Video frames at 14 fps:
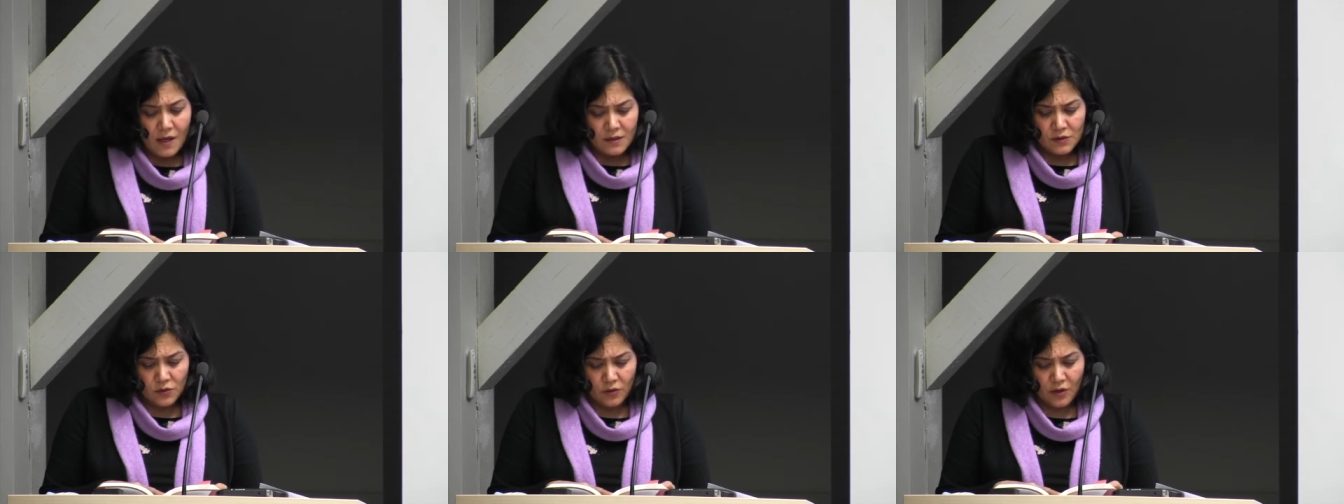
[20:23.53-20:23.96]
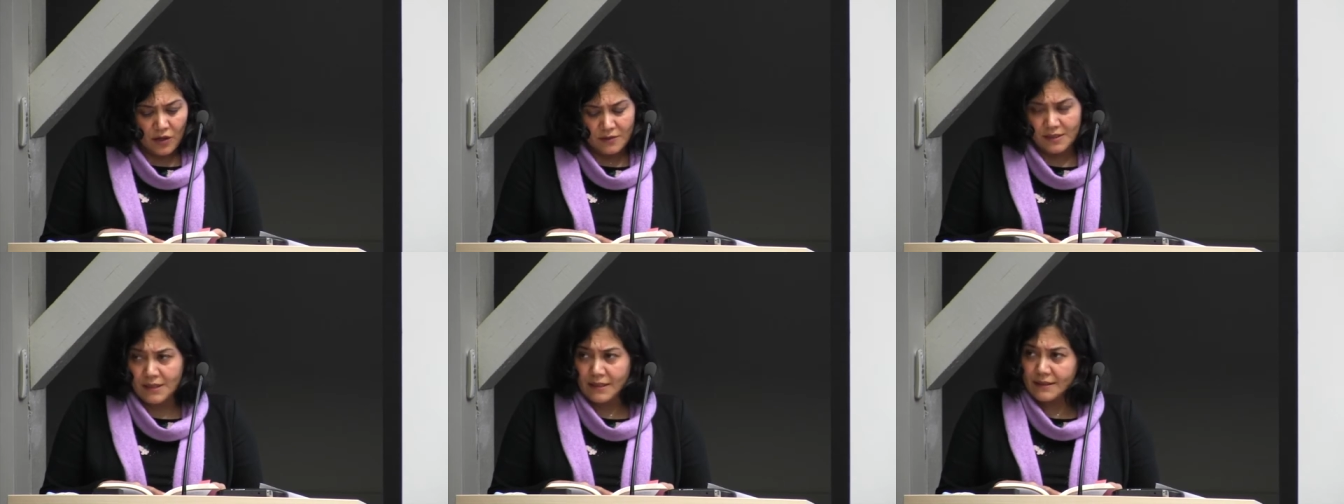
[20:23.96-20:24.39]
So
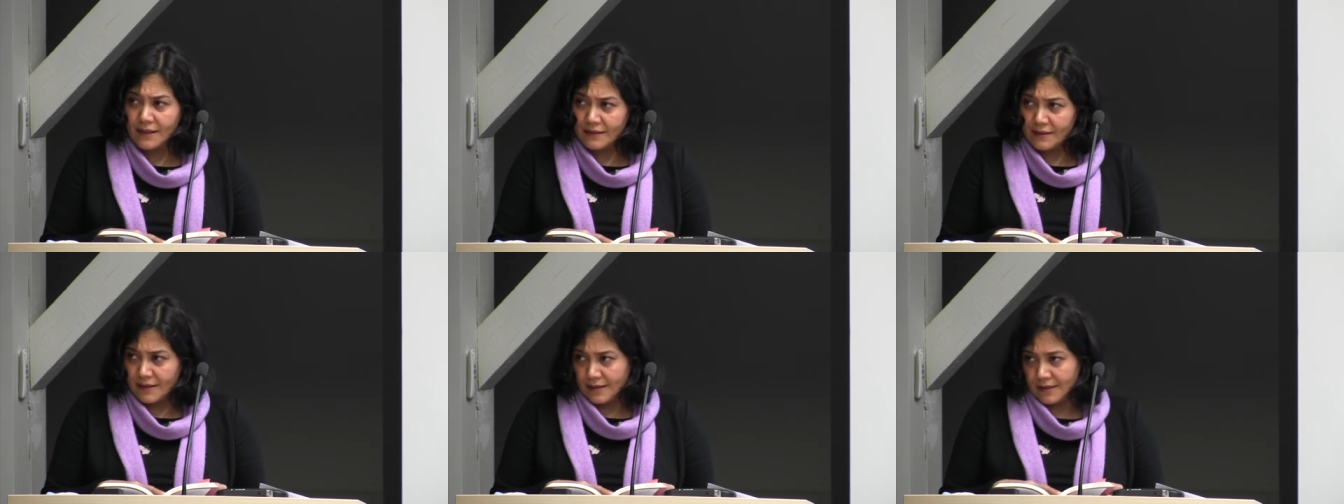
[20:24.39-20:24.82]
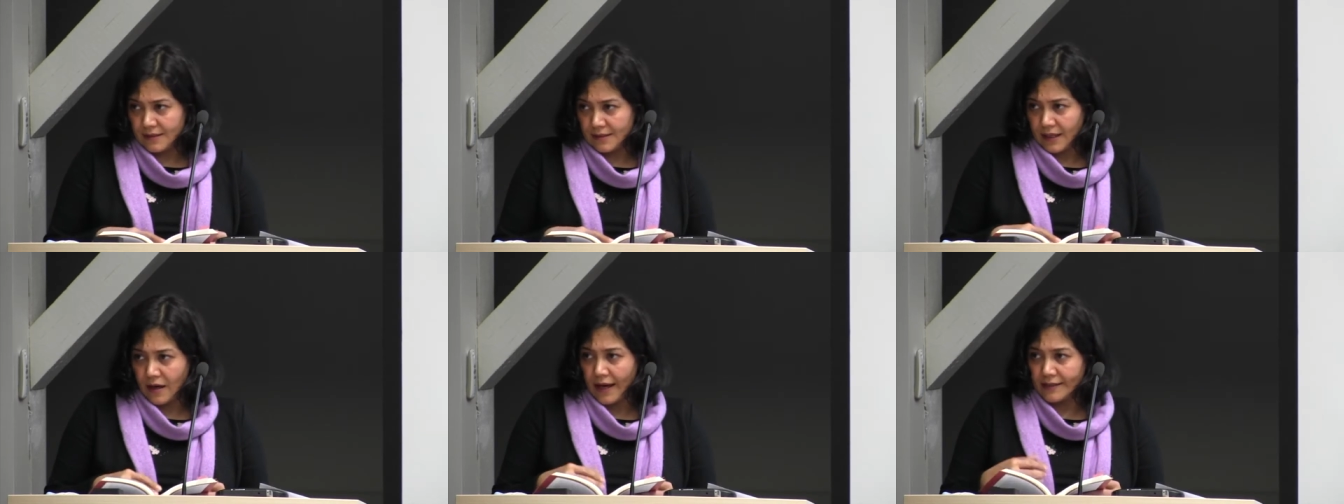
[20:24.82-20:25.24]
consider this
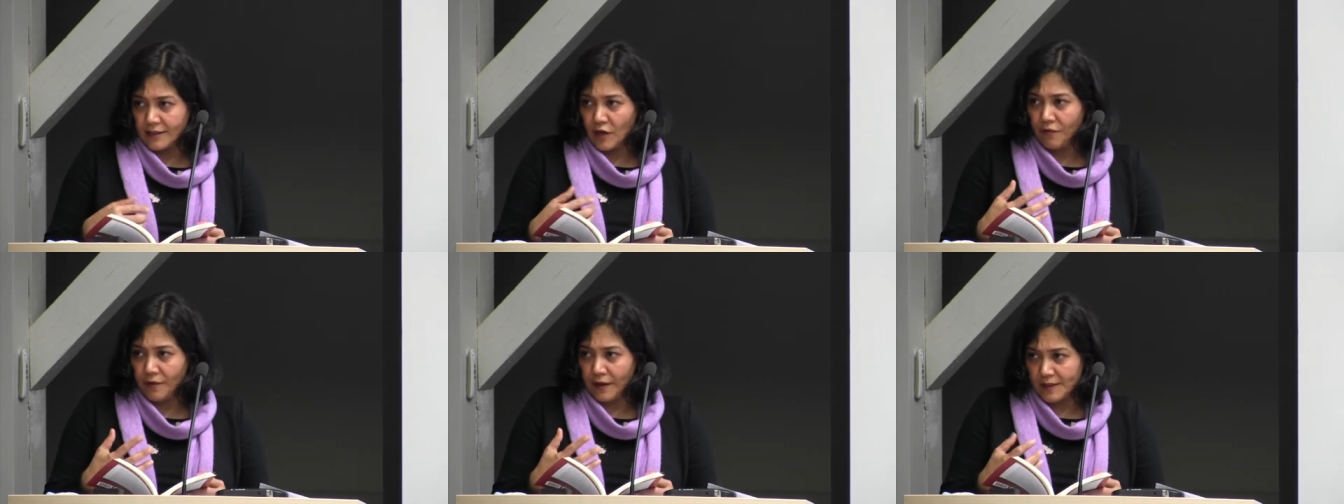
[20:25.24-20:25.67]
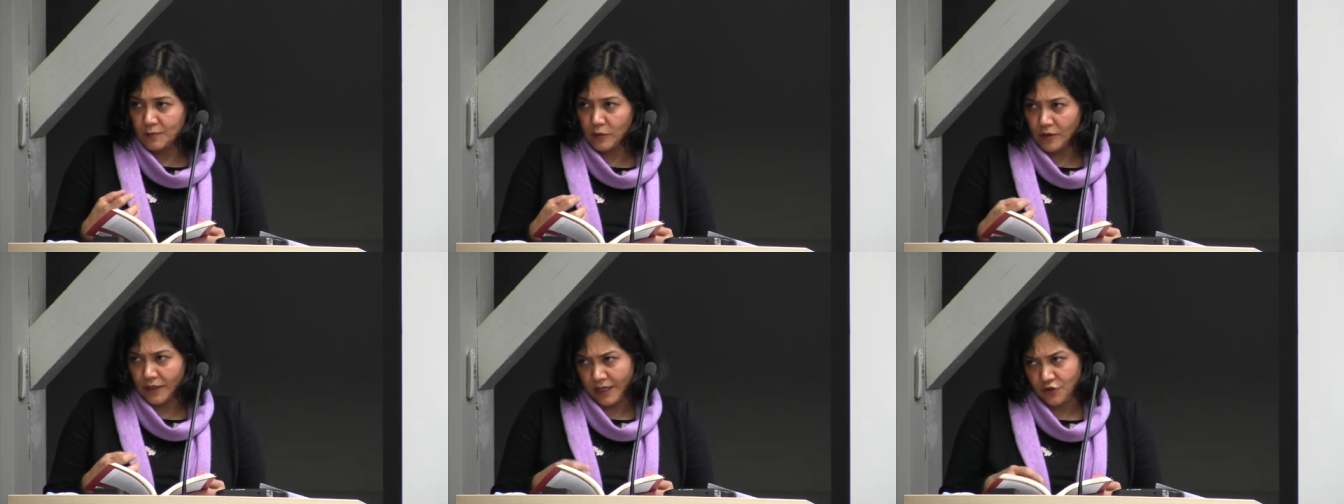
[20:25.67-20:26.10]
is a kind of
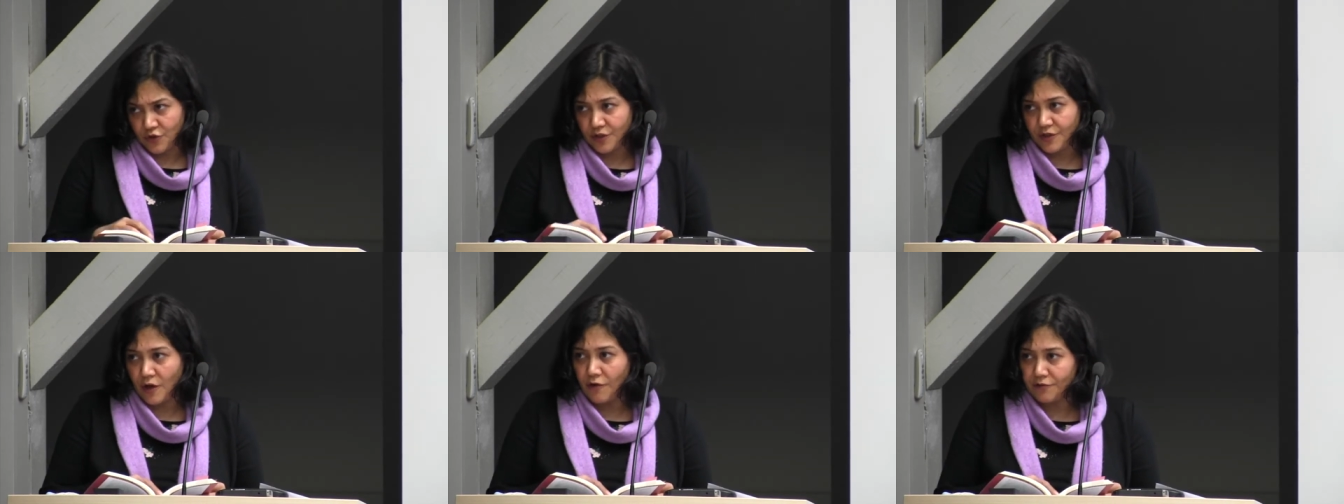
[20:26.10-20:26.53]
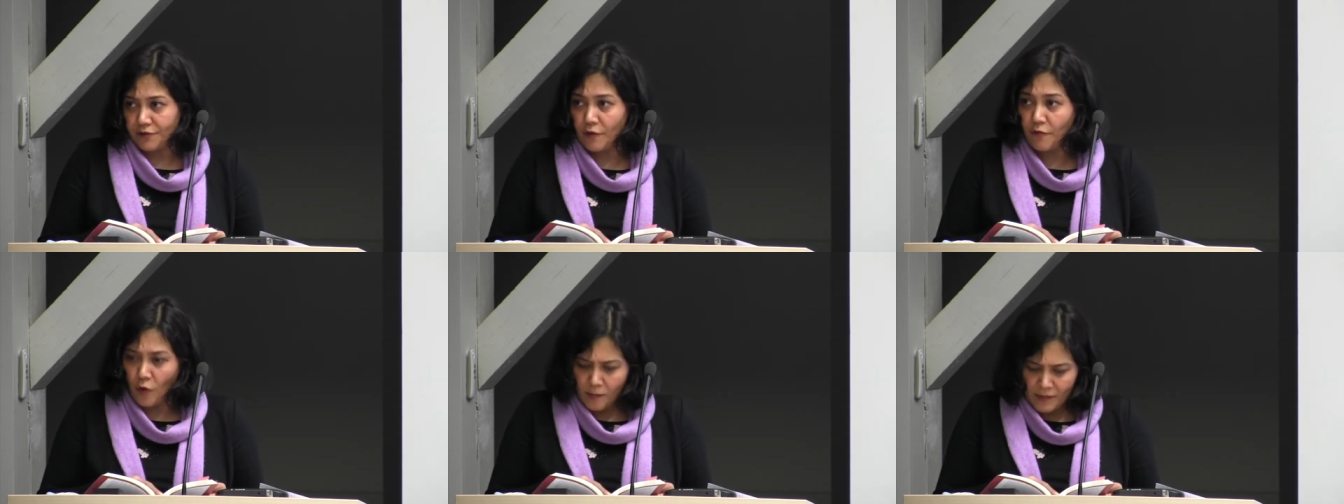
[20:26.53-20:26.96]
exploration of
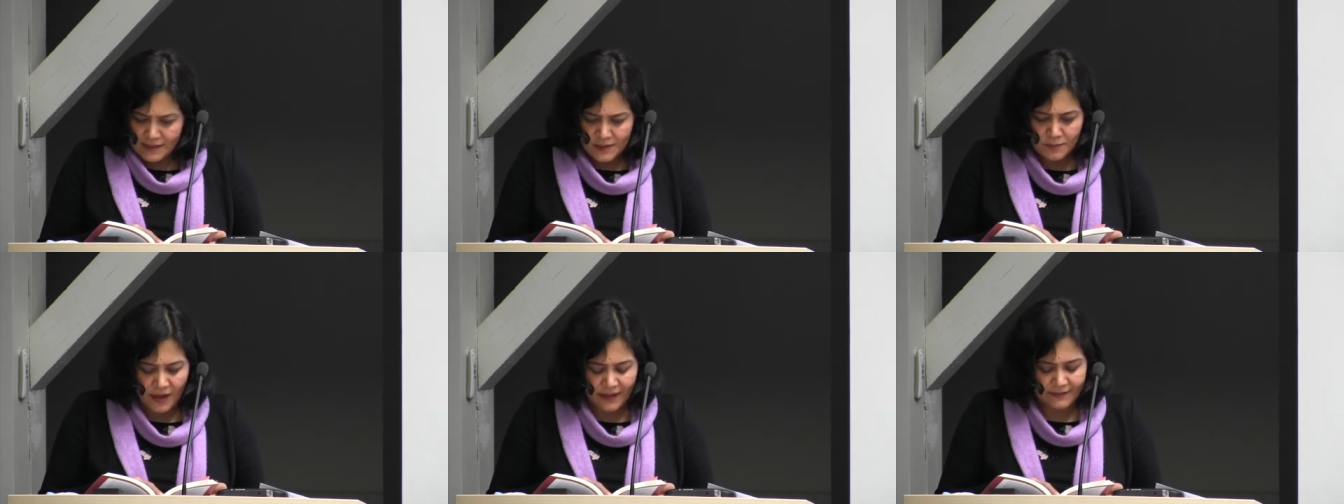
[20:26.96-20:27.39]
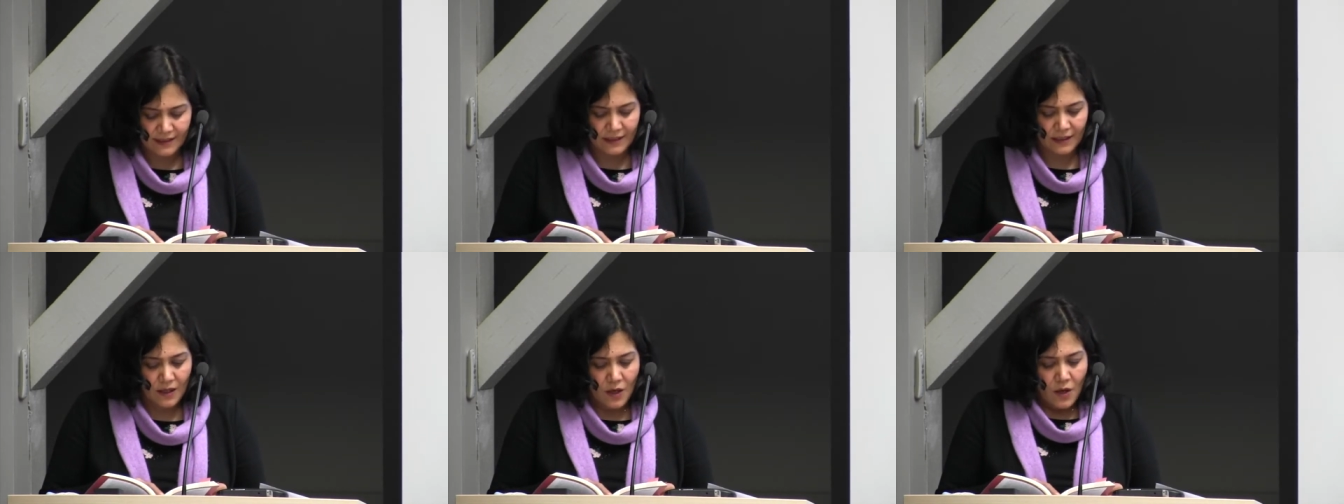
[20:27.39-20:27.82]
the woman's
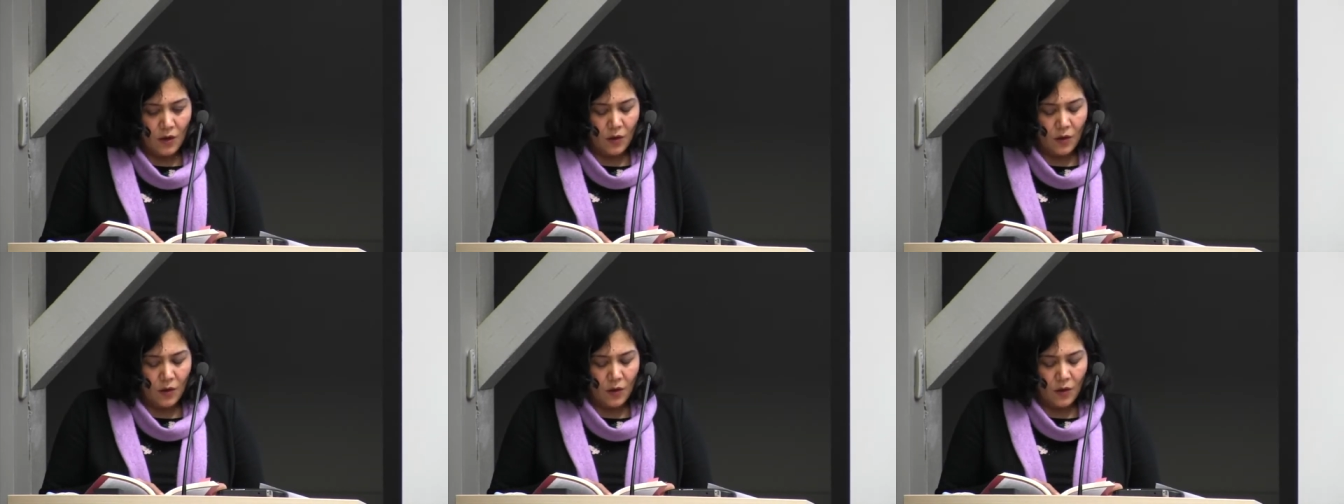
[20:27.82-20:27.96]
body,